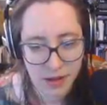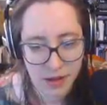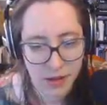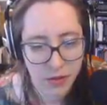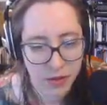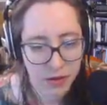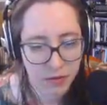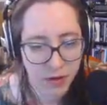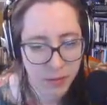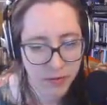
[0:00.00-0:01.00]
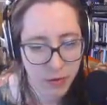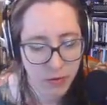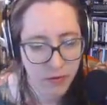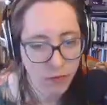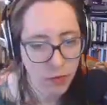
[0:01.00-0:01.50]
The vibraphone in
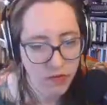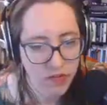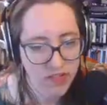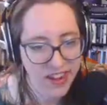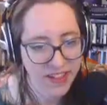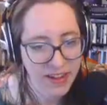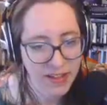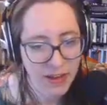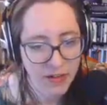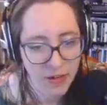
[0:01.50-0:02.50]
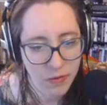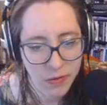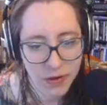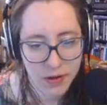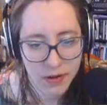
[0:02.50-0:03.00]
the forest is kind of like that too,
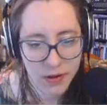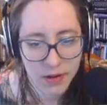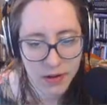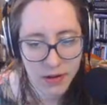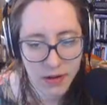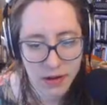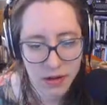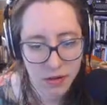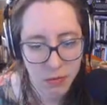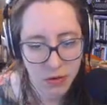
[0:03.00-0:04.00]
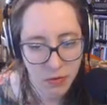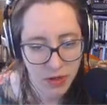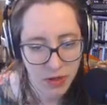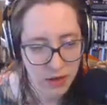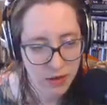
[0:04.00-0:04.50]
where you
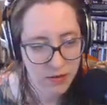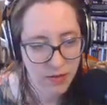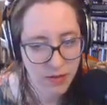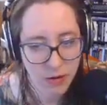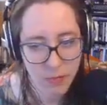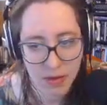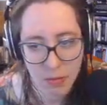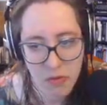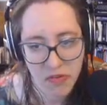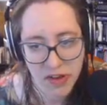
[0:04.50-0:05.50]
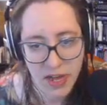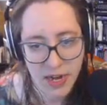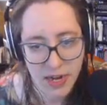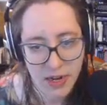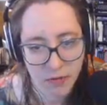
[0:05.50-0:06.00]
can sit there and make music on
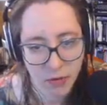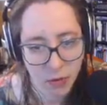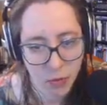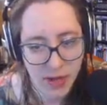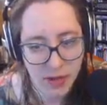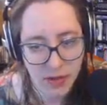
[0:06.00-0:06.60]
it for a while.